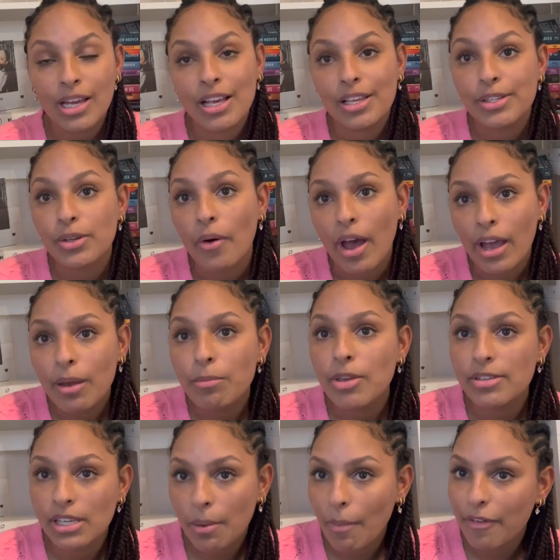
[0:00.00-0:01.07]
So I am
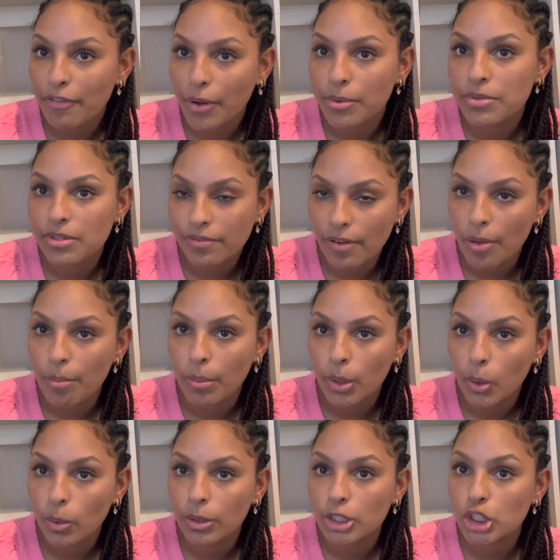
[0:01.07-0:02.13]
using my phone to film,
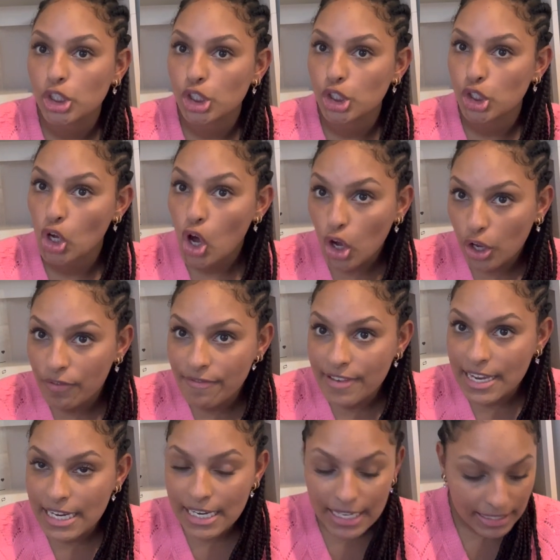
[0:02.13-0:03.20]
which is not
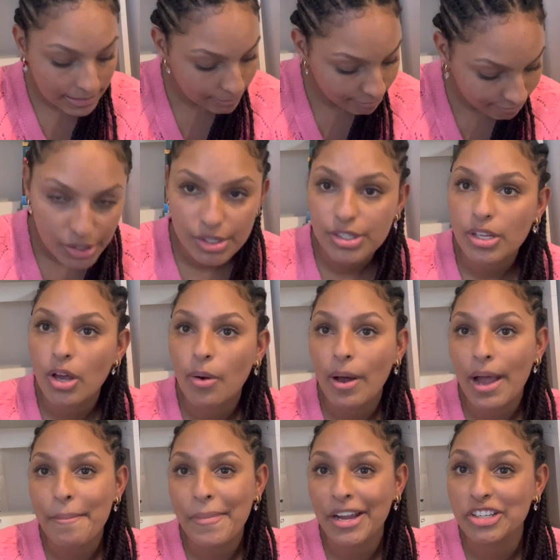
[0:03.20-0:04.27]
convenient, so
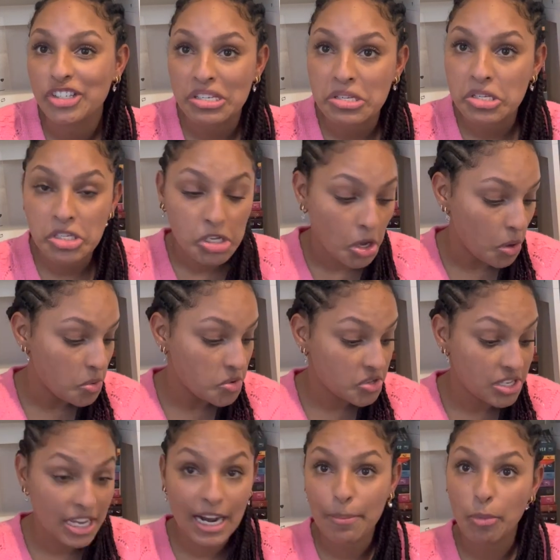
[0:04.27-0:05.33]
I might just go
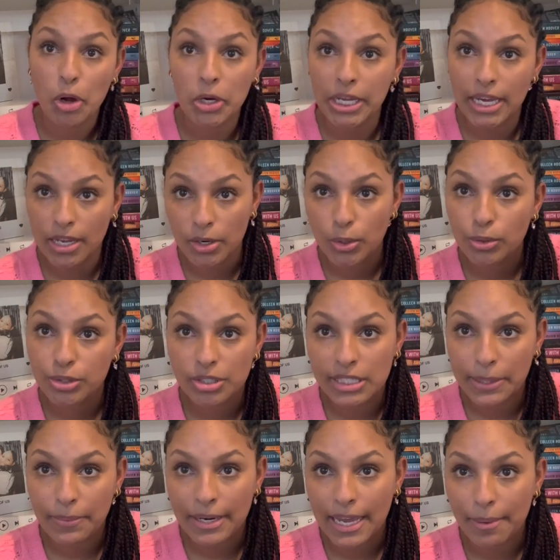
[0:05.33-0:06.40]
set up on Kindle to see
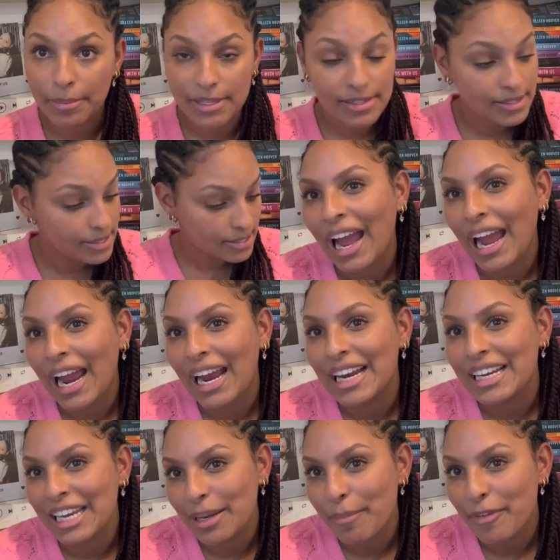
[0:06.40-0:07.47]
what happens. I
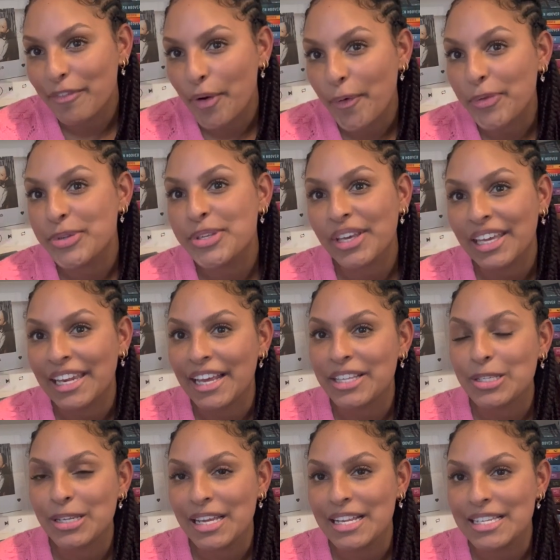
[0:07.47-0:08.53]
need my phone to connect
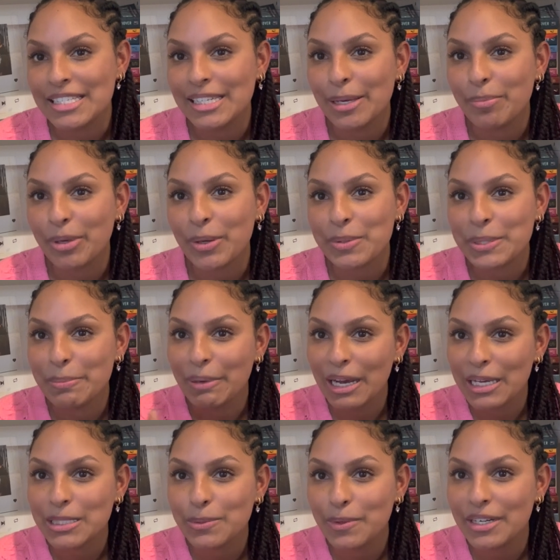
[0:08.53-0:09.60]
to the internet because the
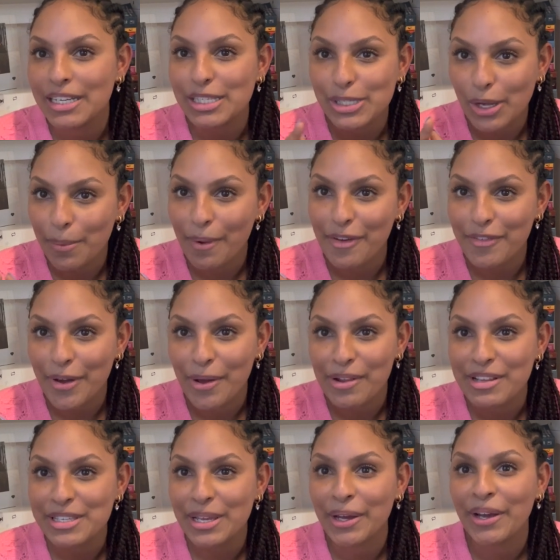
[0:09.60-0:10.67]
password is on my phone,
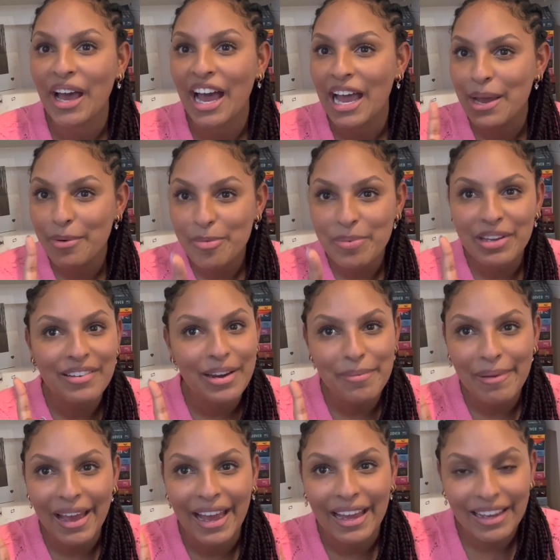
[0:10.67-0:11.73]
so I will be right
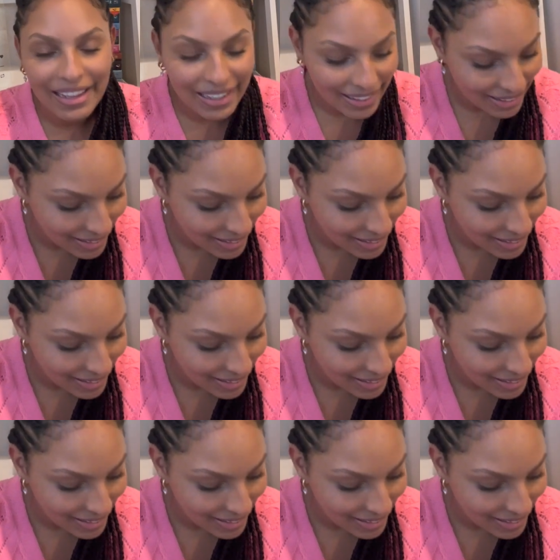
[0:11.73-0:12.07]
back.